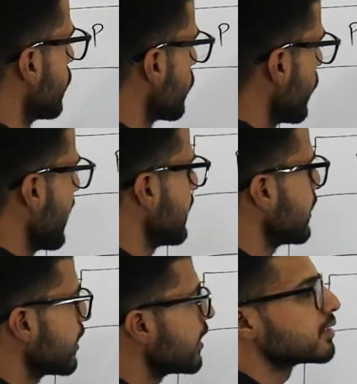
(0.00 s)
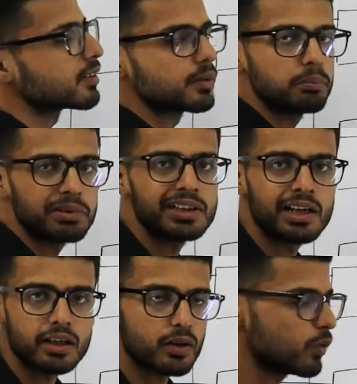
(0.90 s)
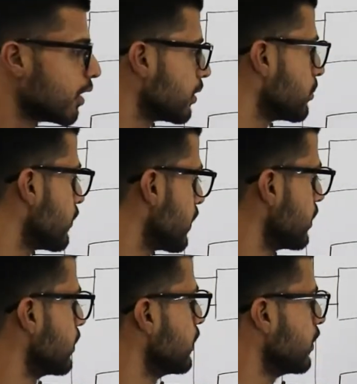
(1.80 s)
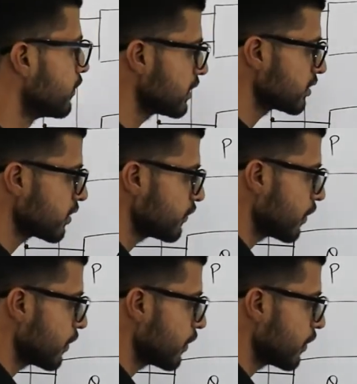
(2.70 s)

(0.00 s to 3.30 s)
to analyze P and Q one by one. First of